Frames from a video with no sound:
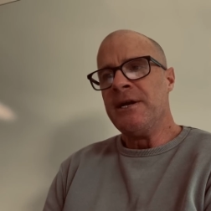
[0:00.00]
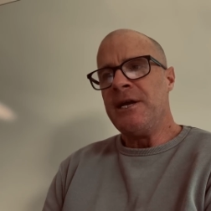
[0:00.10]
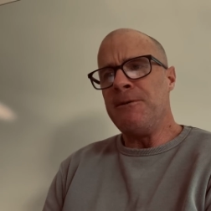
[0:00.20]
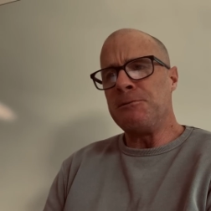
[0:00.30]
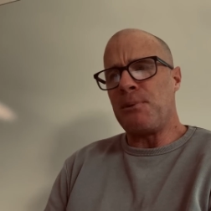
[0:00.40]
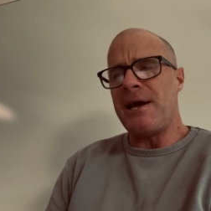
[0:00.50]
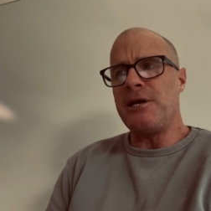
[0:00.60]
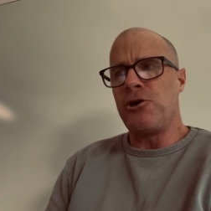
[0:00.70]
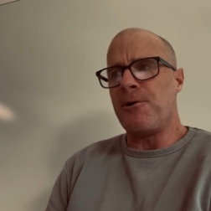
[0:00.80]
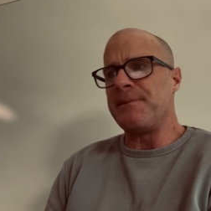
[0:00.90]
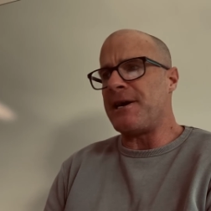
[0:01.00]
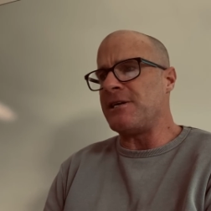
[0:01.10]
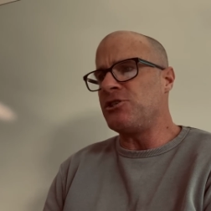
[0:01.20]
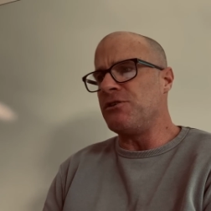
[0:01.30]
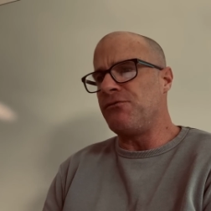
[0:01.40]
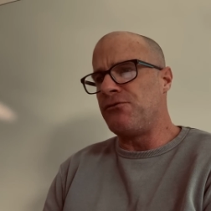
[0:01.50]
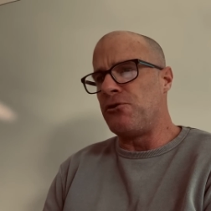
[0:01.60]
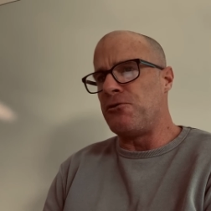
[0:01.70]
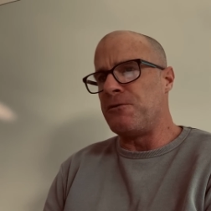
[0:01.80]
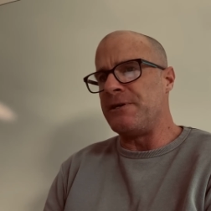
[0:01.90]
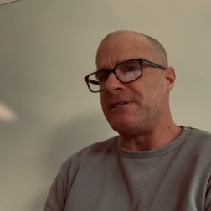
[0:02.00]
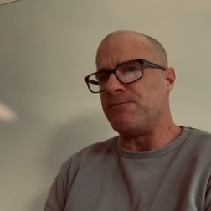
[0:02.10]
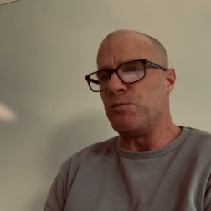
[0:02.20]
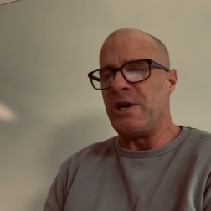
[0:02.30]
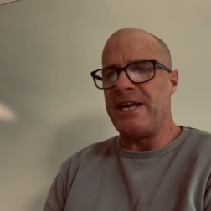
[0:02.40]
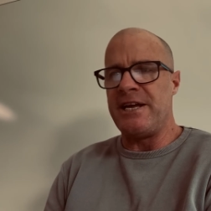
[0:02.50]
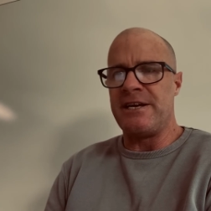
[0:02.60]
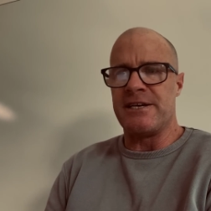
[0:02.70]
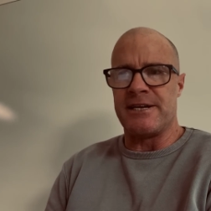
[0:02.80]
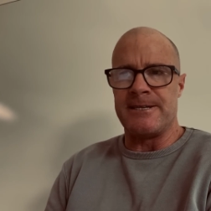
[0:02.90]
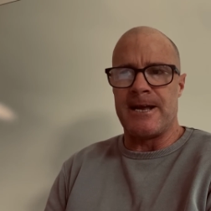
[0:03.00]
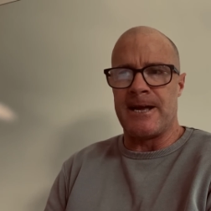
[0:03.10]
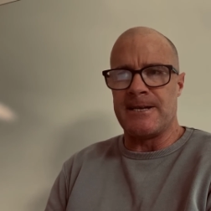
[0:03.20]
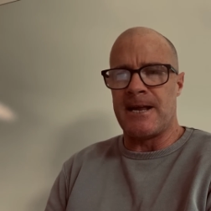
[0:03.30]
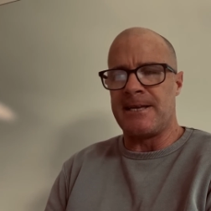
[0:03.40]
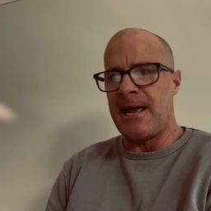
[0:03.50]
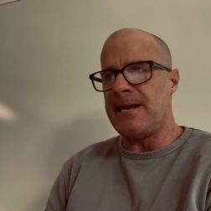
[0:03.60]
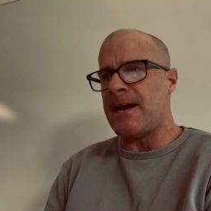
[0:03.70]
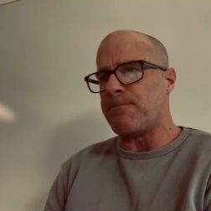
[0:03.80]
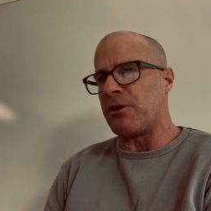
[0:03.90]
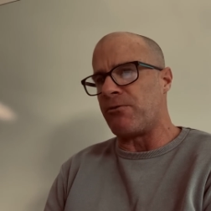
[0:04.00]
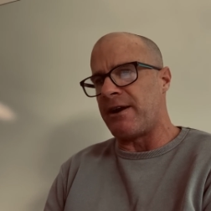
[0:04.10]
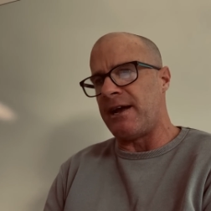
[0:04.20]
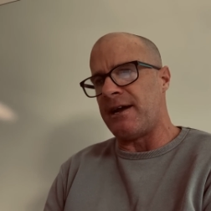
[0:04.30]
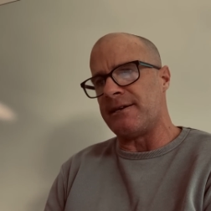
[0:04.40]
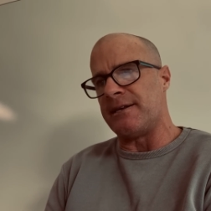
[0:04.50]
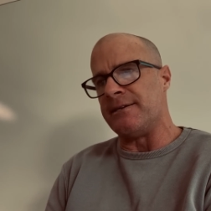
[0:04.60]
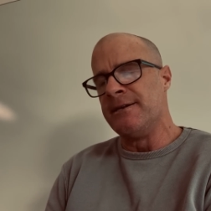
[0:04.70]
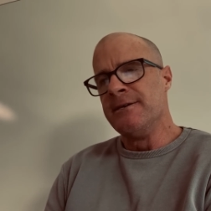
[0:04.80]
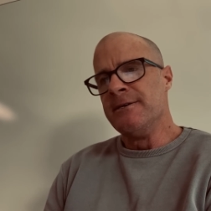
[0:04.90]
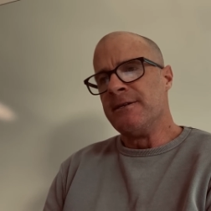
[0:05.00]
He was playing a combination of forward and wing and getting up the ground and